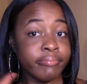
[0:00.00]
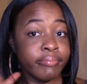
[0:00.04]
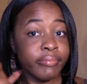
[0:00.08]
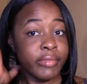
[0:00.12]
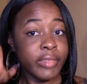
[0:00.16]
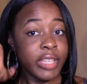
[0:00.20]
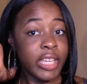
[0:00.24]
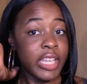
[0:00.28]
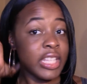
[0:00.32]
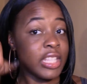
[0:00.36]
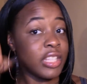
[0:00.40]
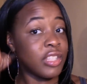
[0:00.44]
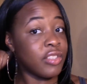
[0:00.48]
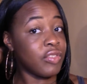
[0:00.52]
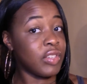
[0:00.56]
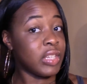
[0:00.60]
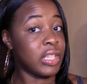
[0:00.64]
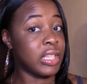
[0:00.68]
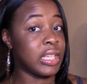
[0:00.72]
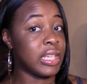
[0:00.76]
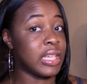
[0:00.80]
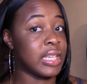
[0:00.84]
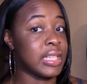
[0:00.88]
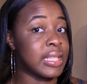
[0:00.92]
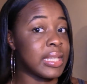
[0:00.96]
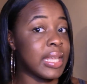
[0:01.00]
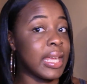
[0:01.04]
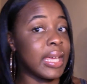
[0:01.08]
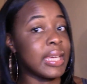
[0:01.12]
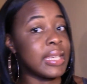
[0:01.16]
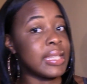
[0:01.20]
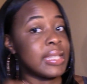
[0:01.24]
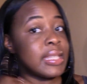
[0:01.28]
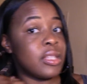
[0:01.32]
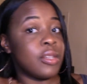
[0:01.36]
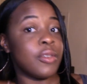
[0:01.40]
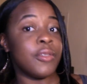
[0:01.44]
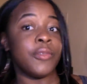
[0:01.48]
it's
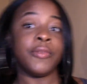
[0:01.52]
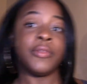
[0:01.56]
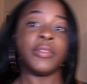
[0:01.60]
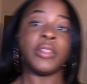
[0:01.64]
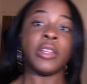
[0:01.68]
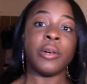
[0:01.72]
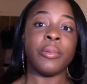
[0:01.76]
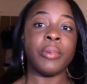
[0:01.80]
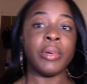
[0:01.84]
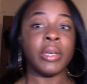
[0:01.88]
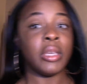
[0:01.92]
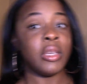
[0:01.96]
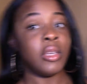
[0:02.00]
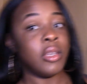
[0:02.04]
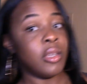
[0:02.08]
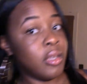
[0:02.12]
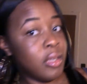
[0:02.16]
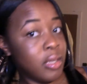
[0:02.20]
still flowy